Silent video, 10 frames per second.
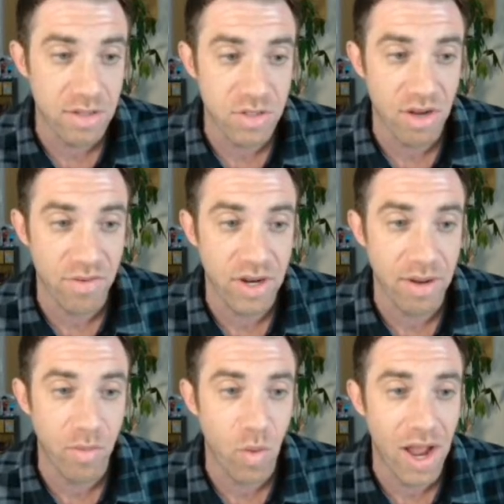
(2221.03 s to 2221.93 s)
some stuff for
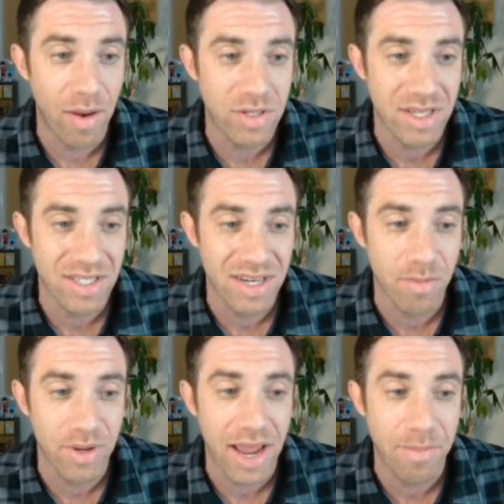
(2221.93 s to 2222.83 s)
him and why I was considering
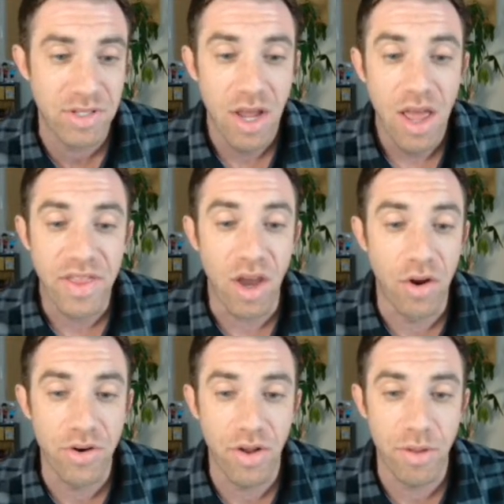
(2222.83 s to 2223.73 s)
perhaps the
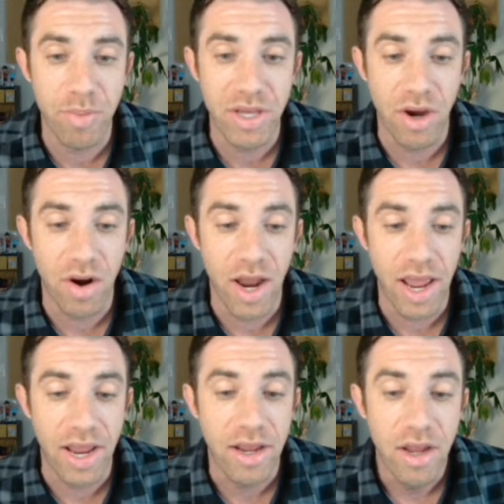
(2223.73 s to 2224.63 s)
under on the
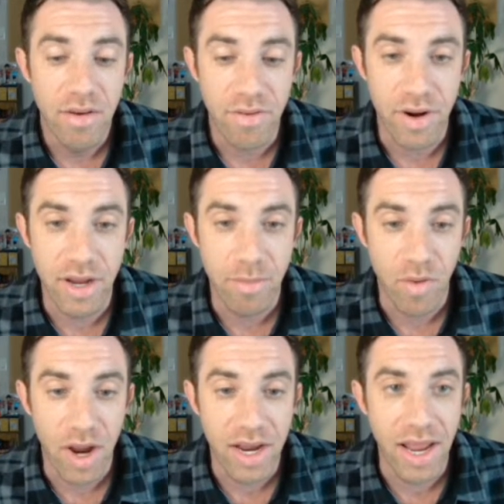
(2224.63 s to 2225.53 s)
PRA for him,
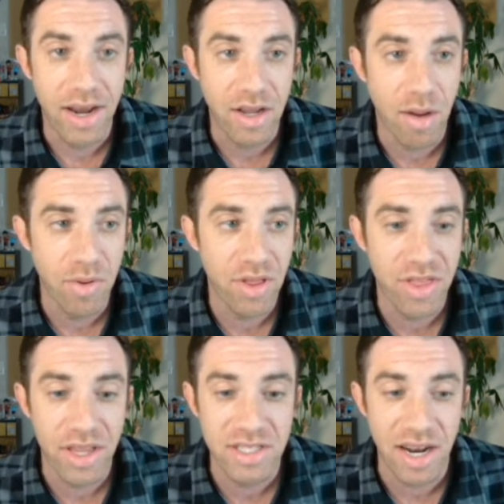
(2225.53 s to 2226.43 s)
right? And a couple of
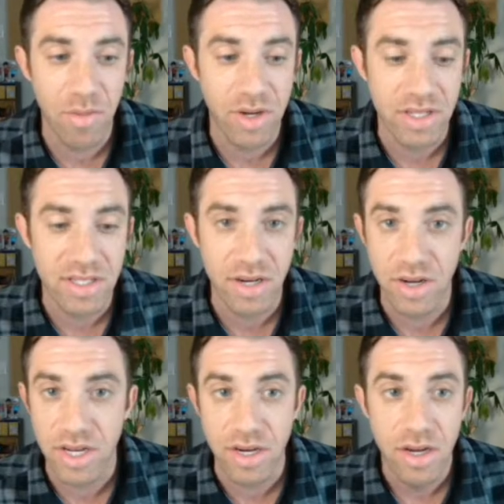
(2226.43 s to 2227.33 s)
things that I would consider
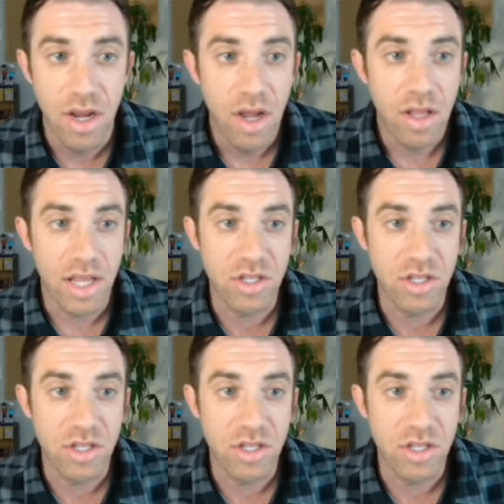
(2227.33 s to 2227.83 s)
here. Let's